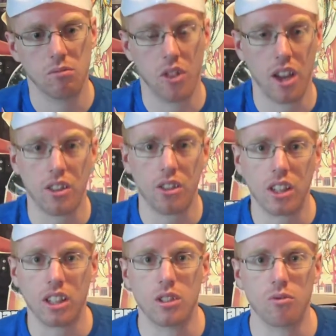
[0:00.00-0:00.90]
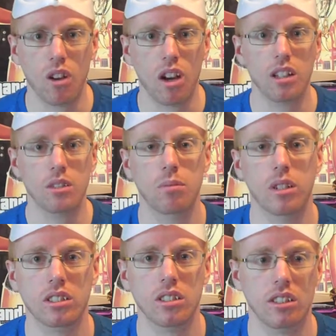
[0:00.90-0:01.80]
they think is right, but
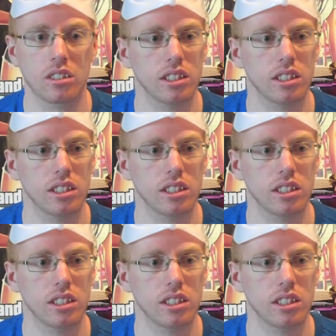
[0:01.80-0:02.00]
it's not.